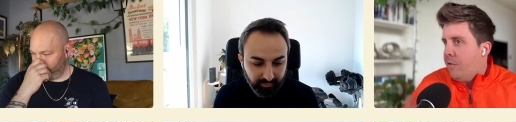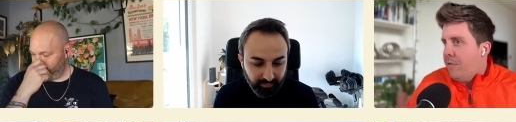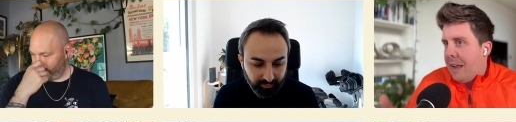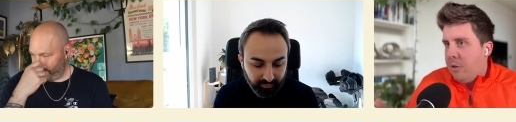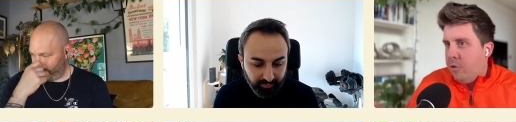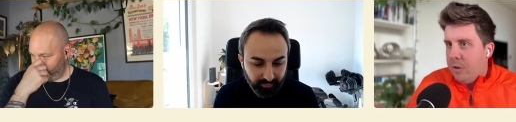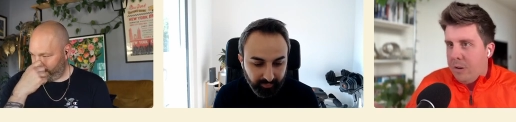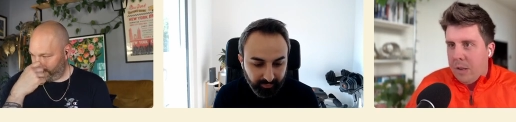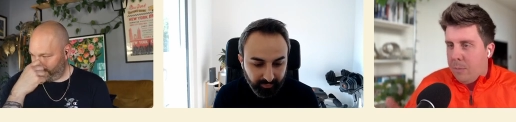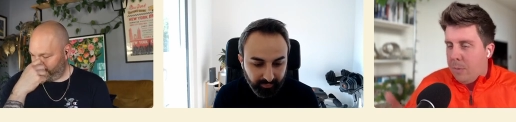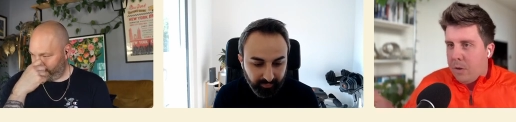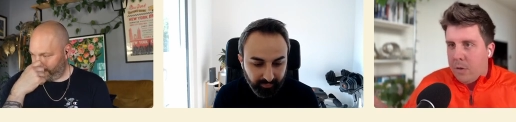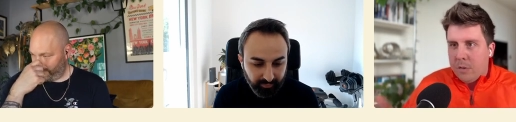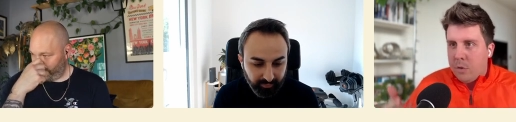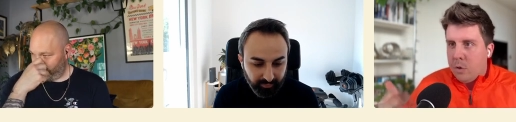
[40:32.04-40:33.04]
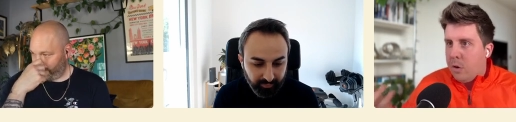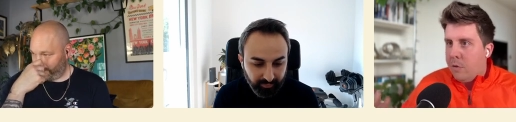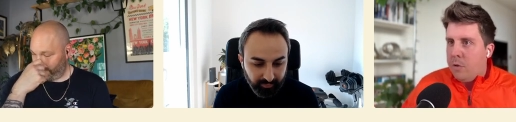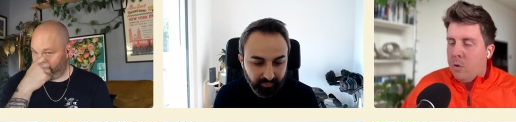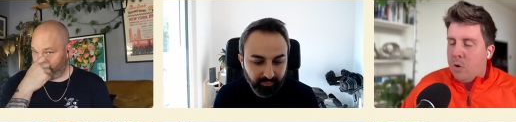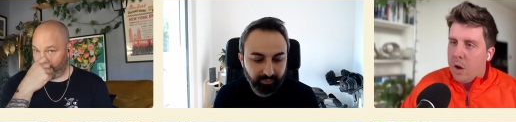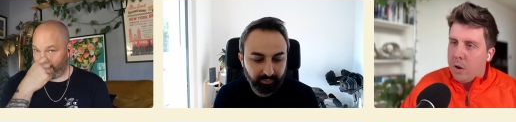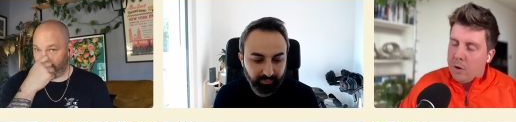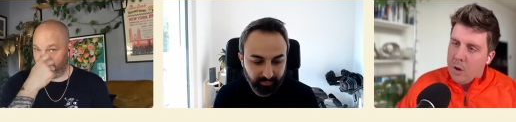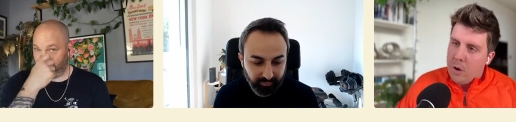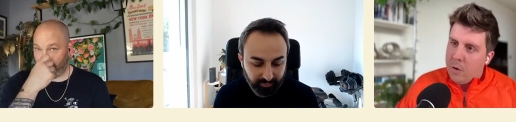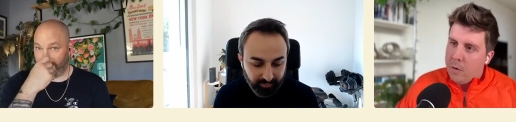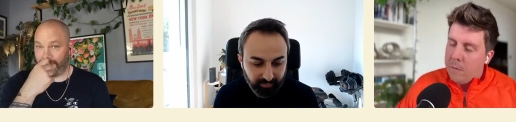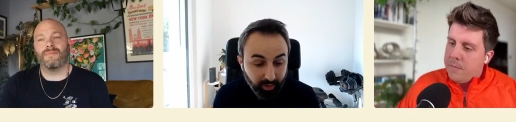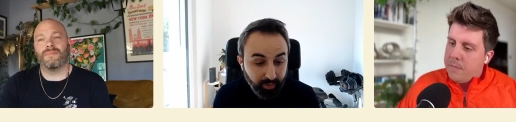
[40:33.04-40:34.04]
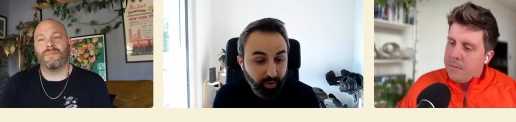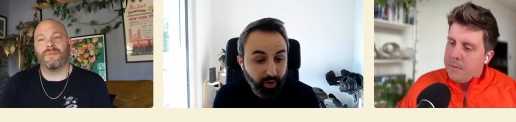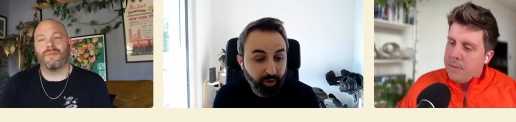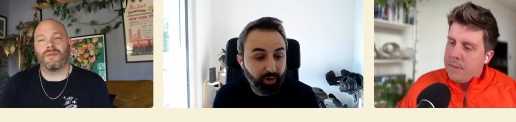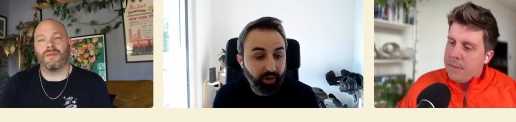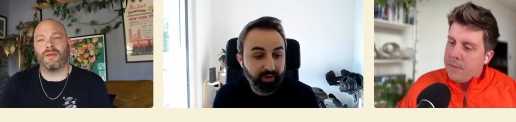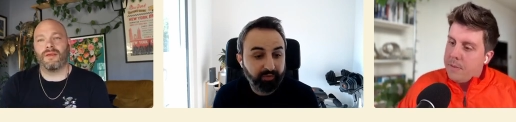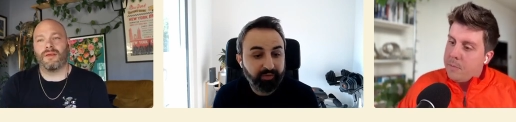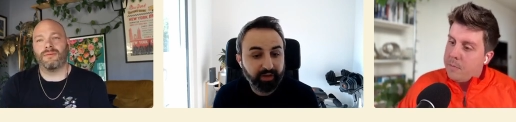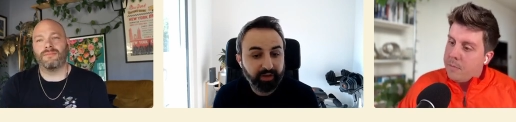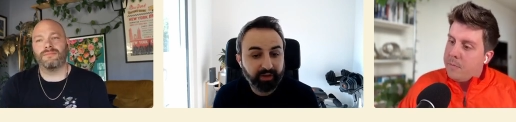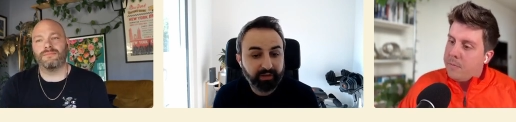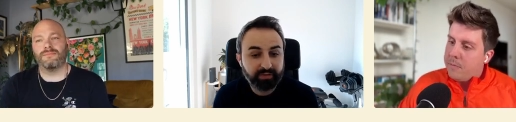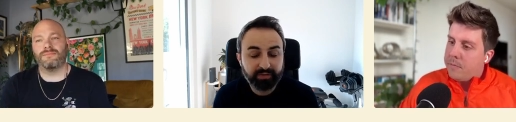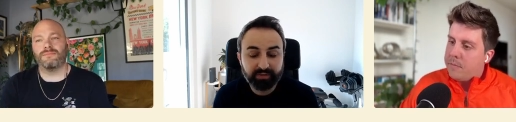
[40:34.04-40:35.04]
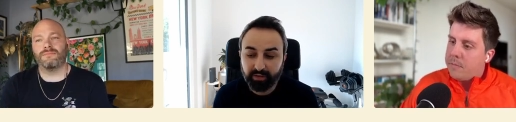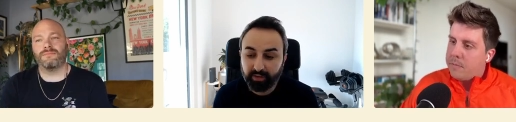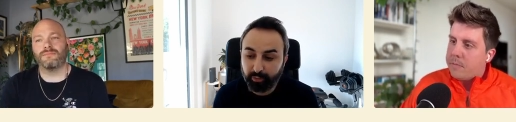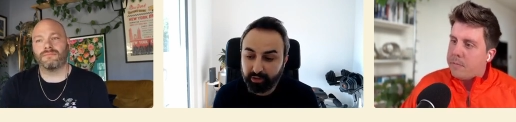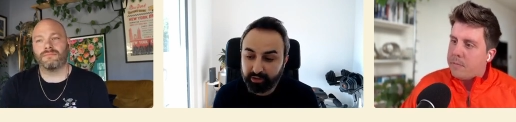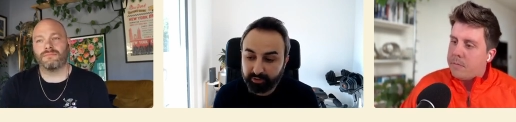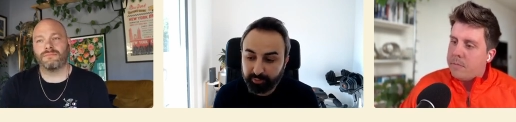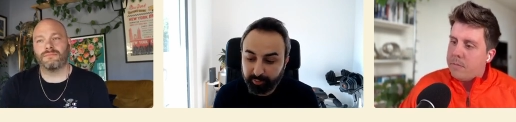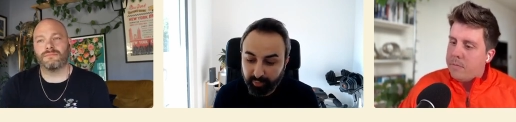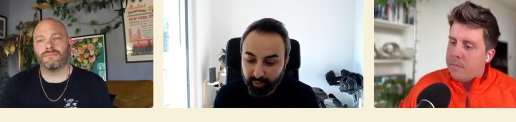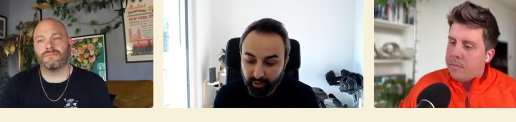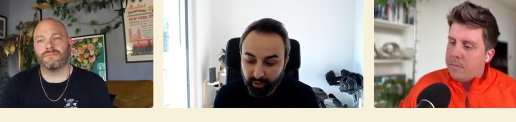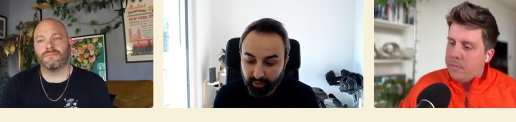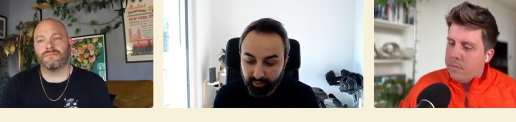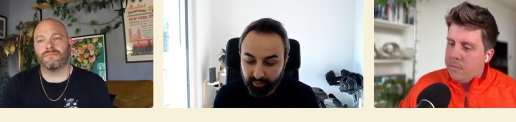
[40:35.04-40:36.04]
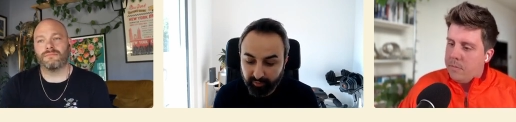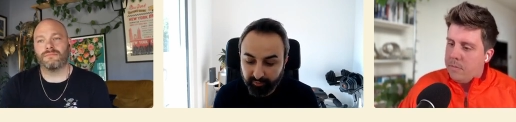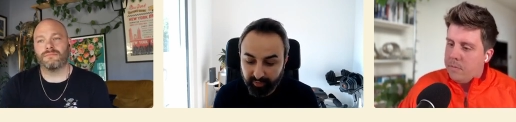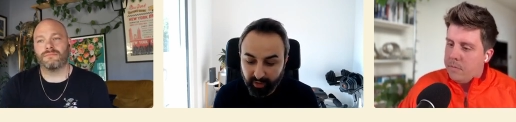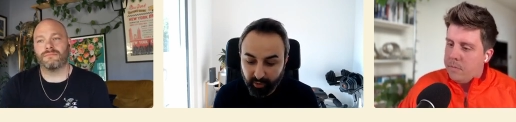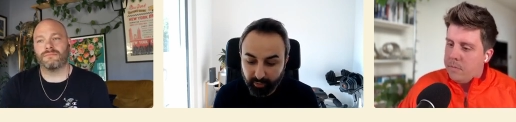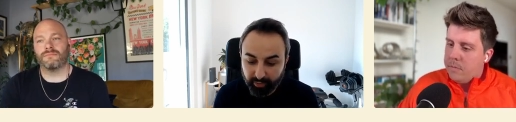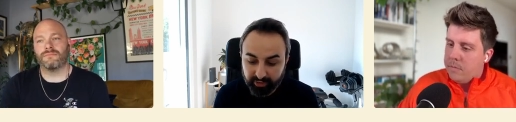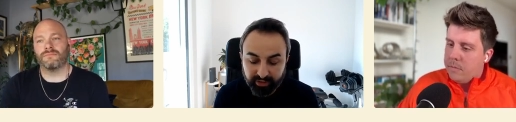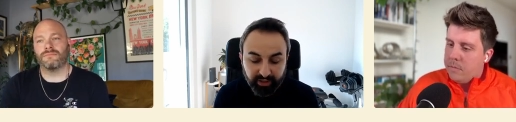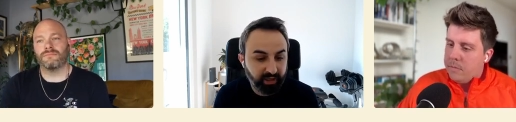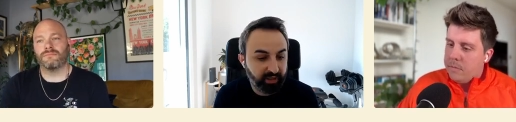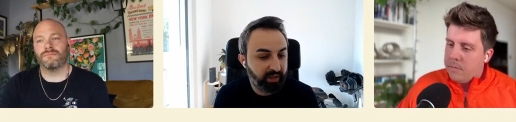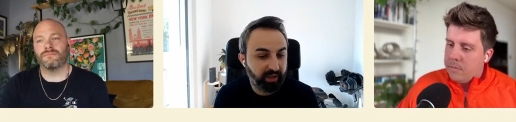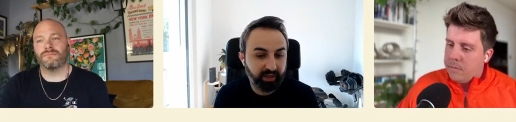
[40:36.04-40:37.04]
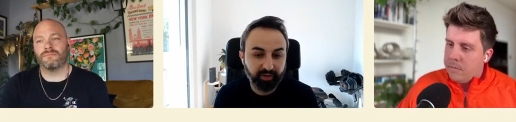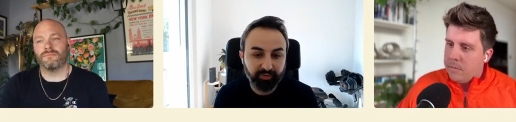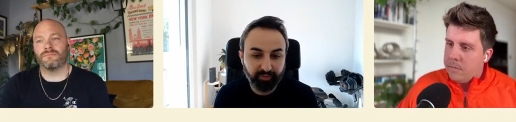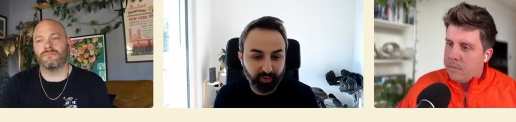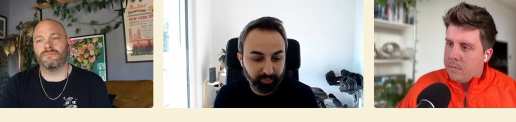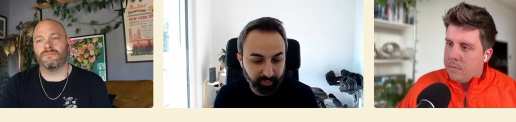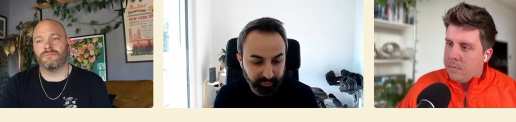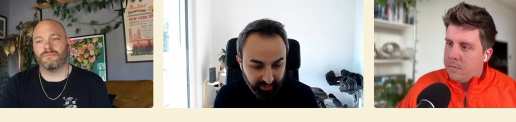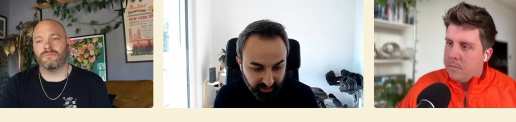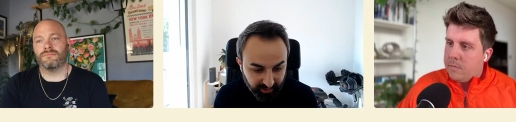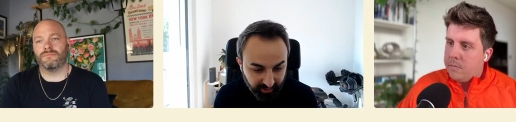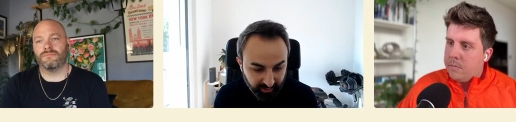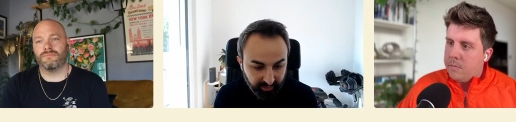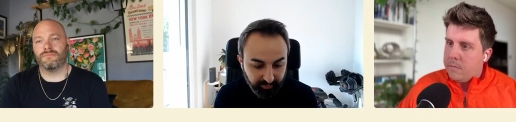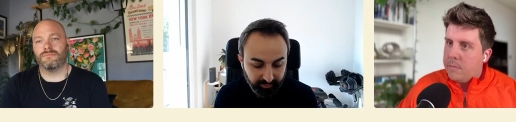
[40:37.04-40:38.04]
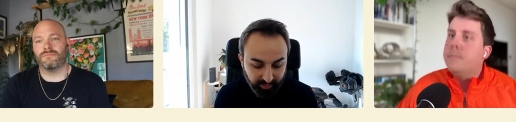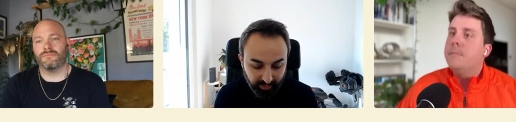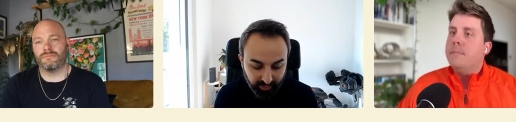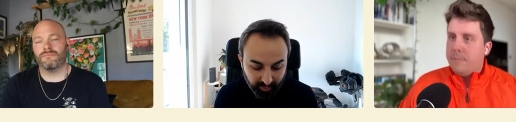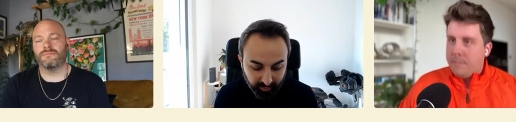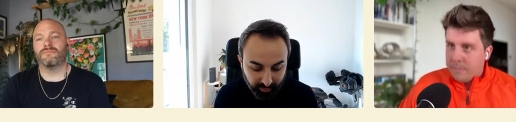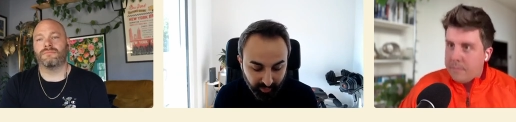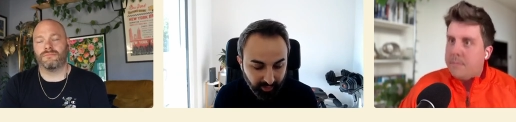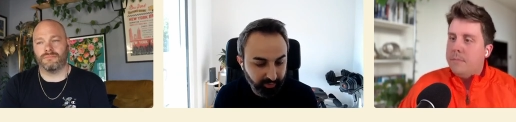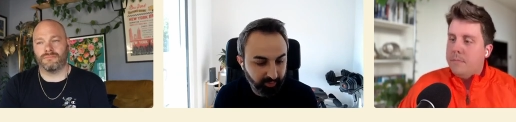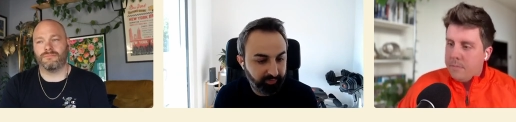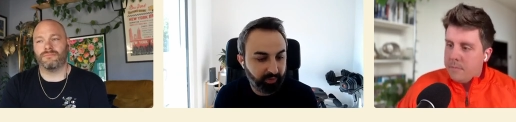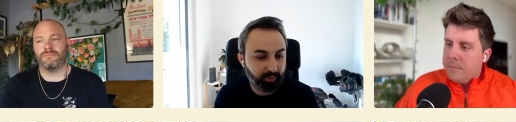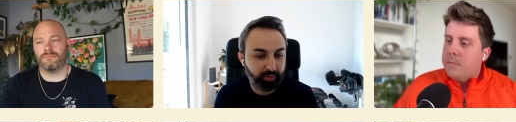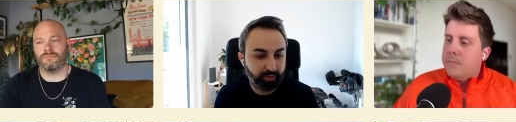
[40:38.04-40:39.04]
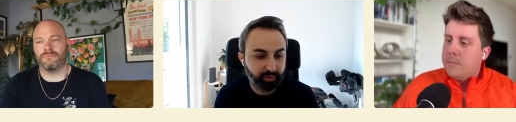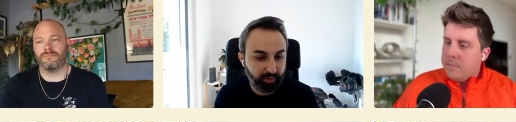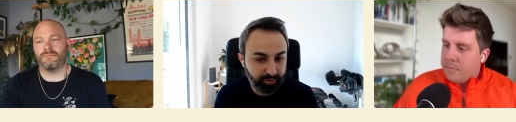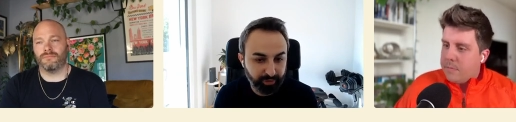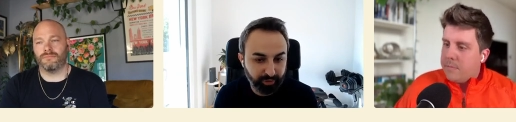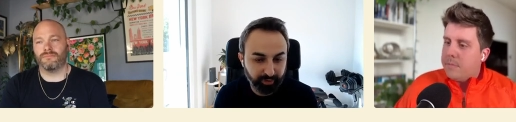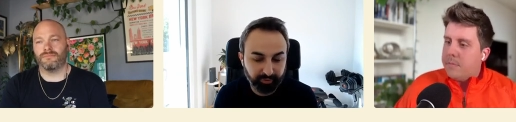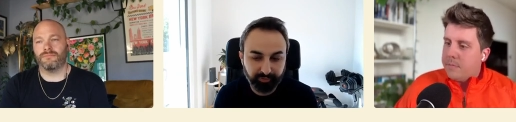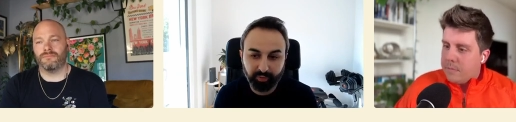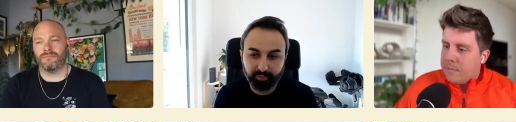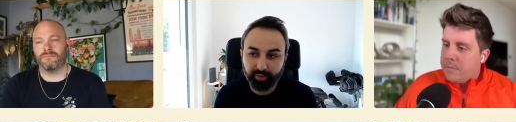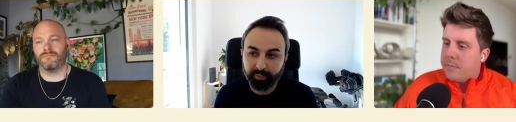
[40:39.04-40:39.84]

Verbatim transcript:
Speaker 1: naturally because all of you got along?
Speaker 2: No, no, I think it's it was part of our D N A from the beginning. Uh, part of our culture from the